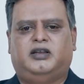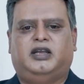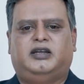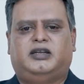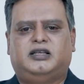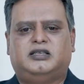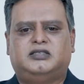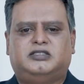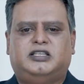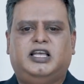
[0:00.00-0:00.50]
it
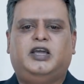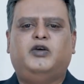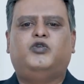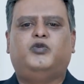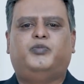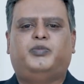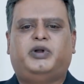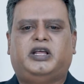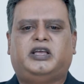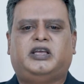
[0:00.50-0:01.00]
is they who
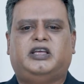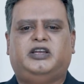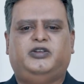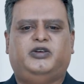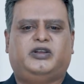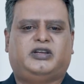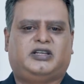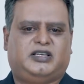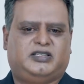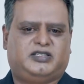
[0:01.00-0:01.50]
bring in
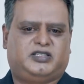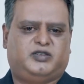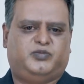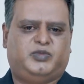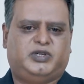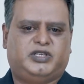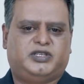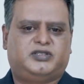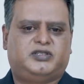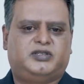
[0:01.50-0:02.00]
your
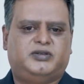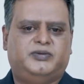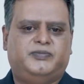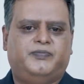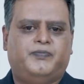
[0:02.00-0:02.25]
customers.